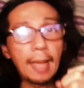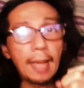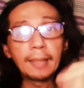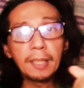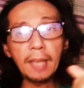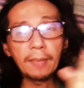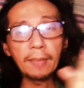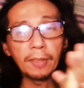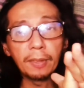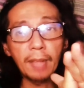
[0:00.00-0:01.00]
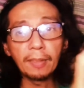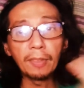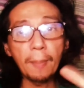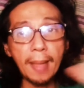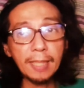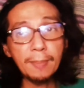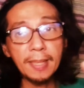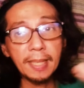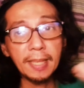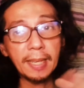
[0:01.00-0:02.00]
Ended the
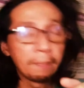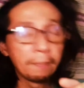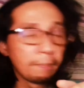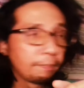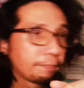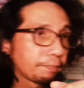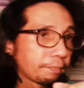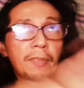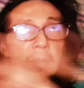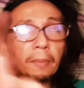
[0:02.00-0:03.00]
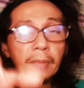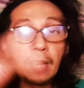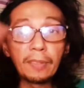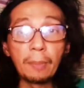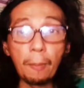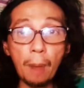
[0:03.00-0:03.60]
man's misery. Gave them a